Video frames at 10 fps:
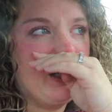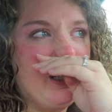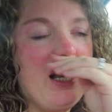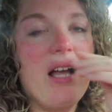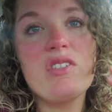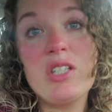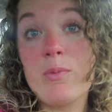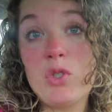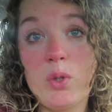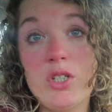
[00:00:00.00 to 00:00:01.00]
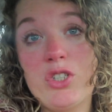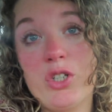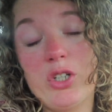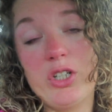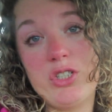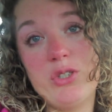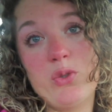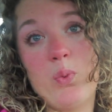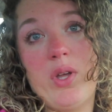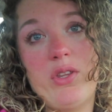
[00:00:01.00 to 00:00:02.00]
gonna have some sort of sugar
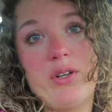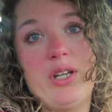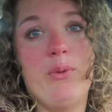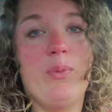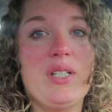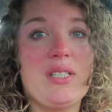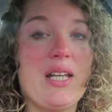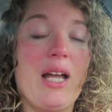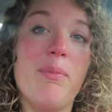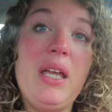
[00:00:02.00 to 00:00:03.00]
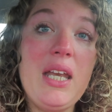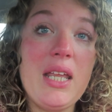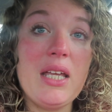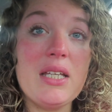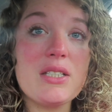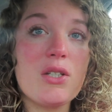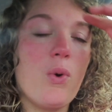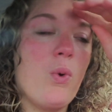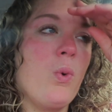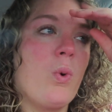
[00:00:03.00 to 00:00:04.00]
issues, whether it was diabetes
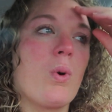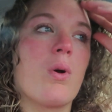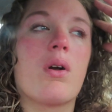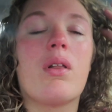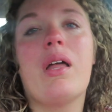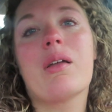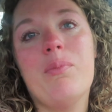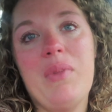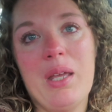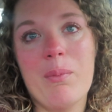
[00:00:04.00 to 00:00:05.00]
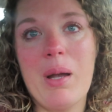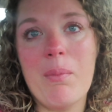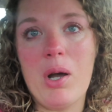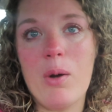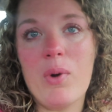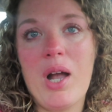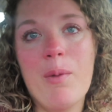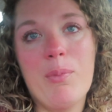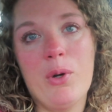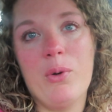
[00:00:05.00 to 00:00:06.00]
or like me and my mom were
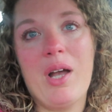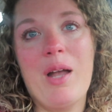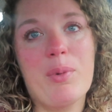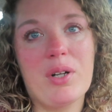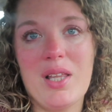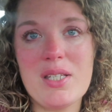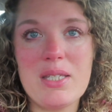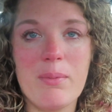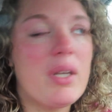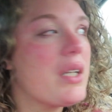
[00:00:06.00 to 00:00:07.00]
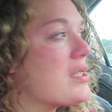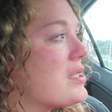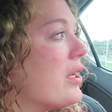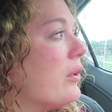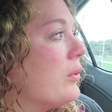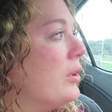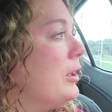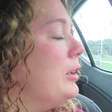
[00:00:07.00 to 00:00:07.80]
hyperglycemic. So